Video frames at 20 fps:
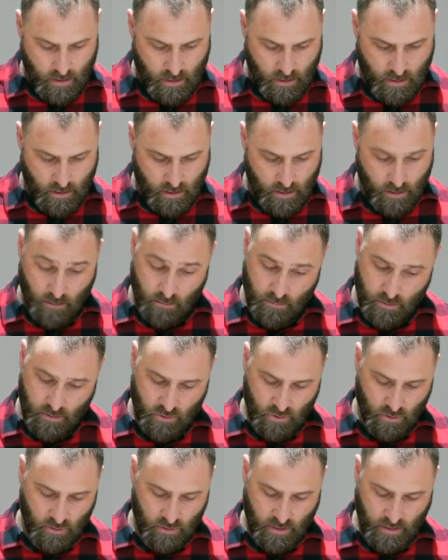No,
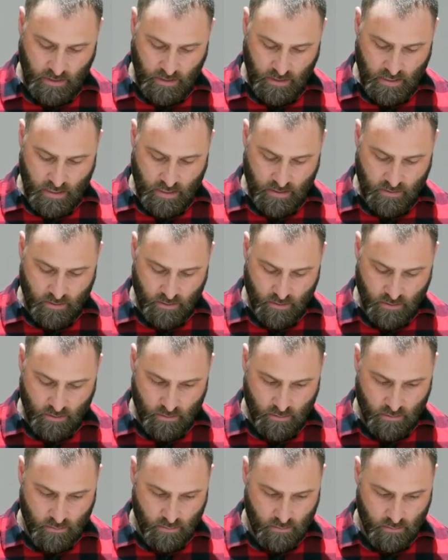this looks like
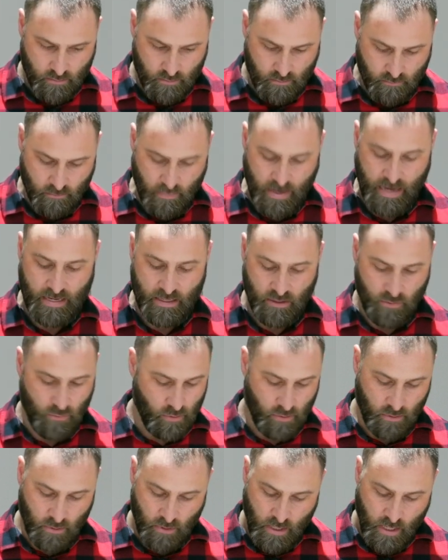another
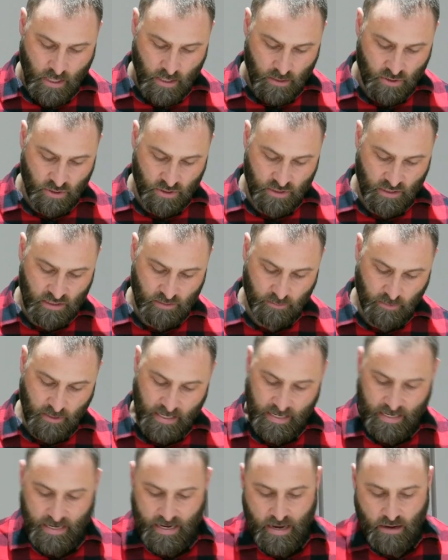manual just
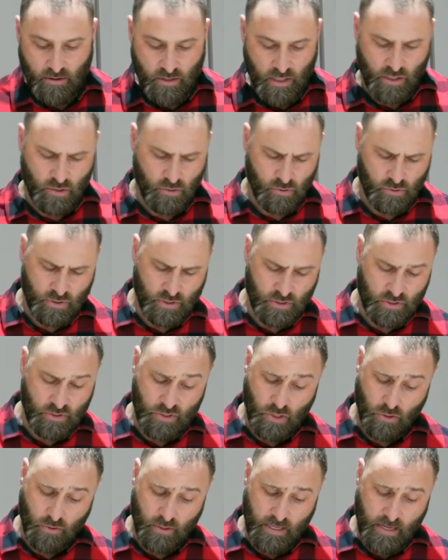explaining how to use the
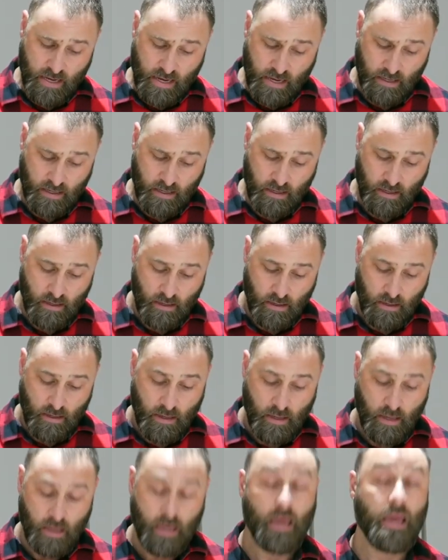ZODIAC
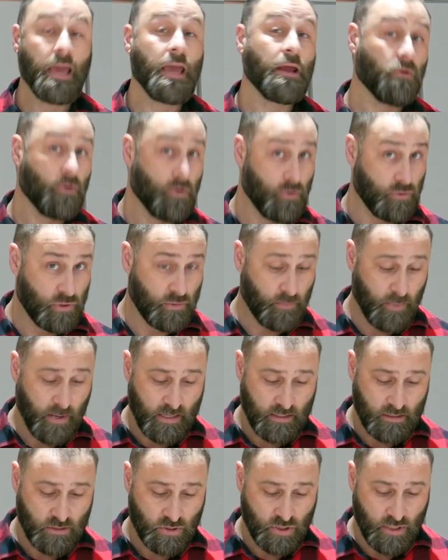
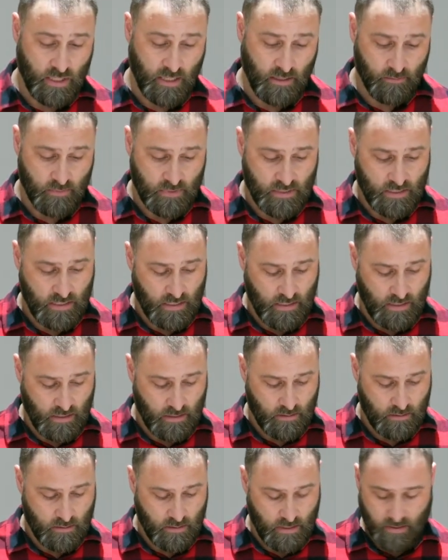aerospace GMT.
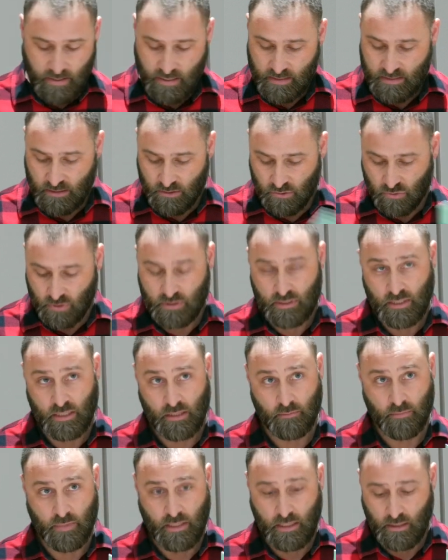Now that's
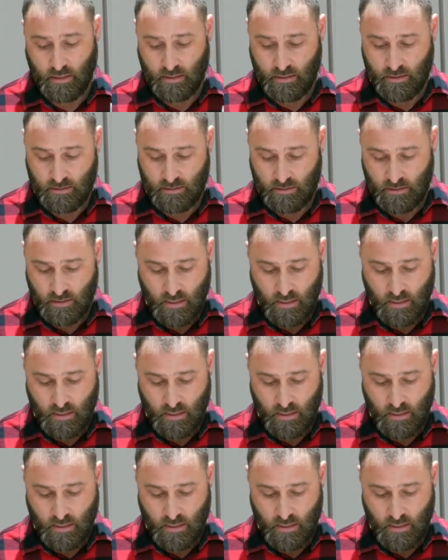interesting because